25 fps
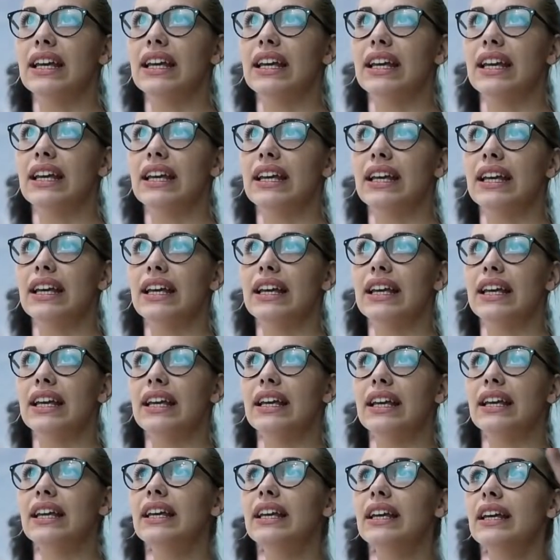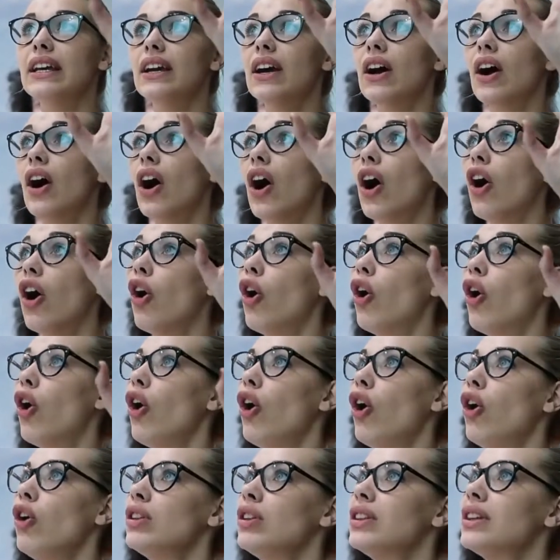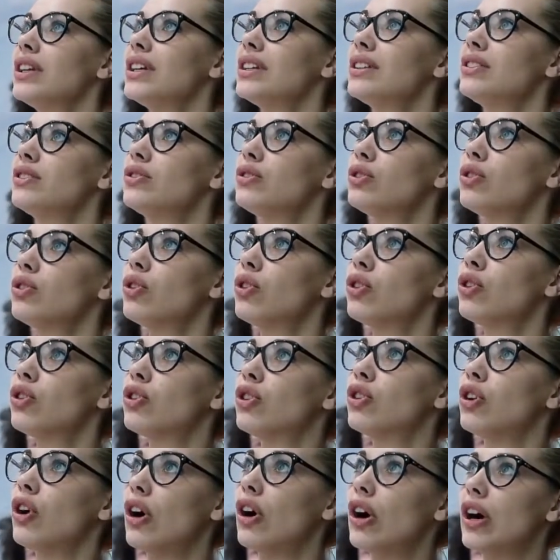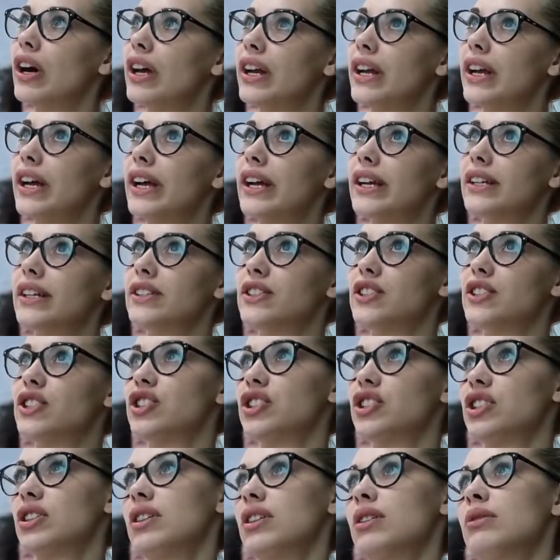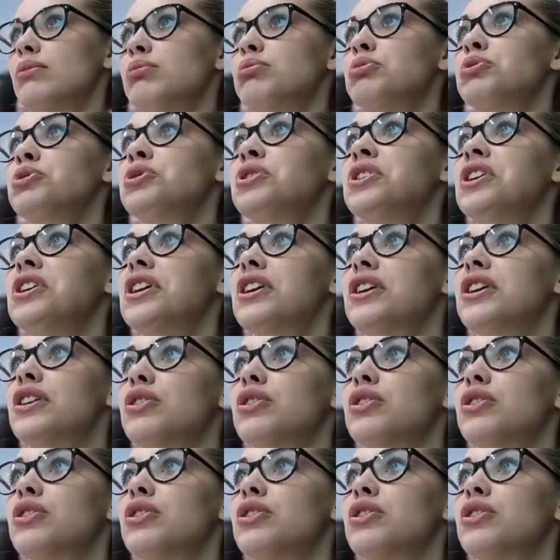there's an agile way of working across the entire